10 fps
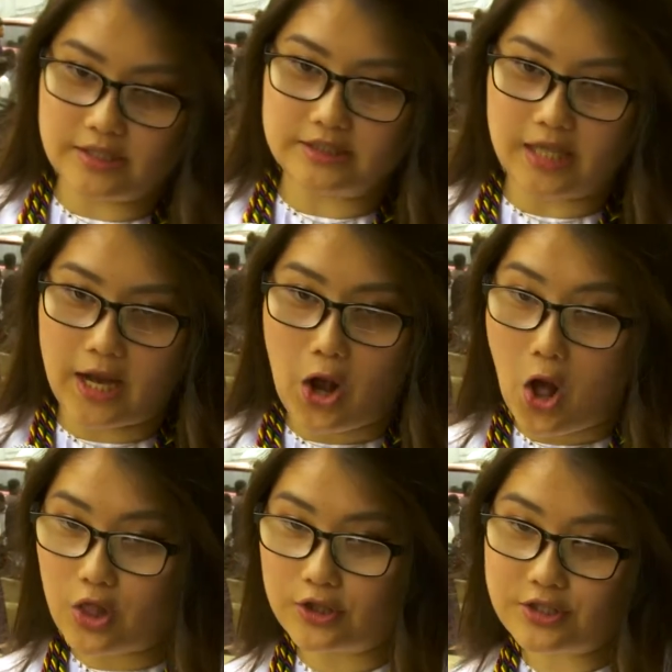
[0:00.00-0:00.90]
in
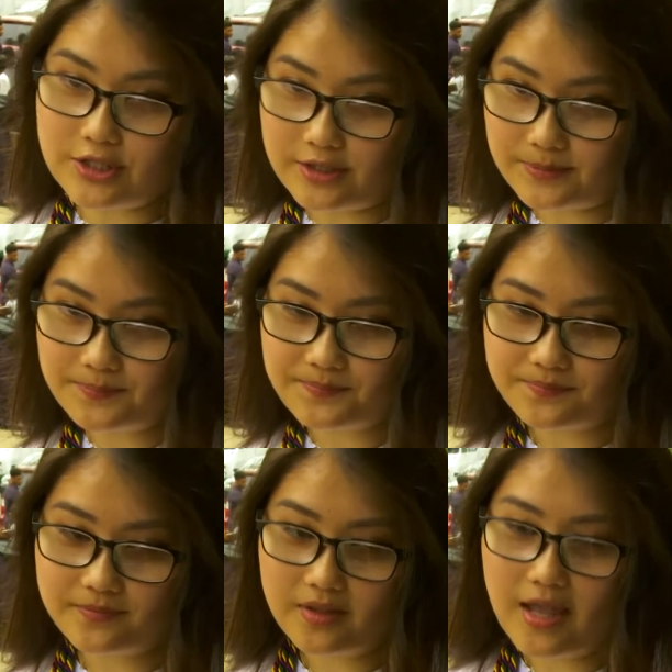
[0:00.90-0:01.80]
psychology
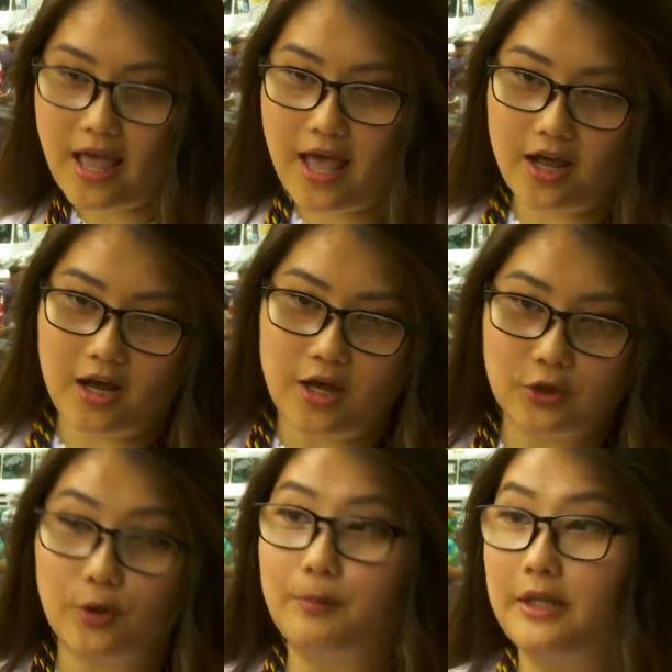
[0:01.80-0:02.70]
at uh,
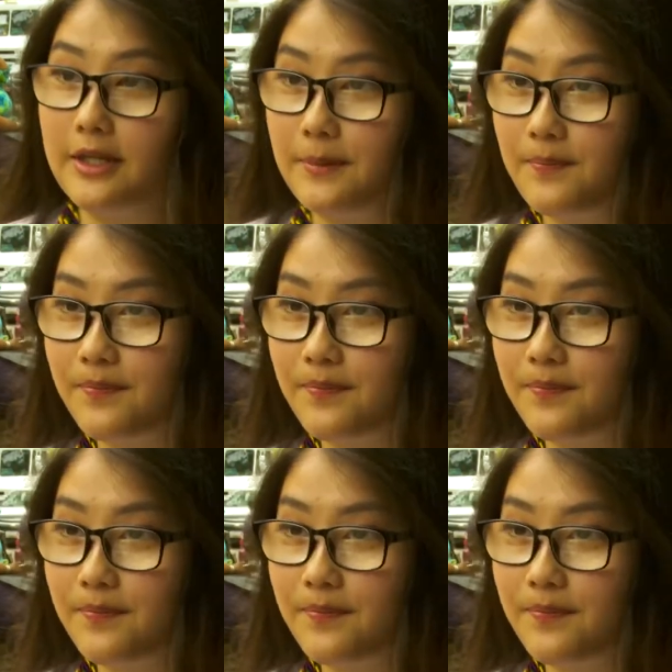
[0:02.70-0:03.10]
UMD.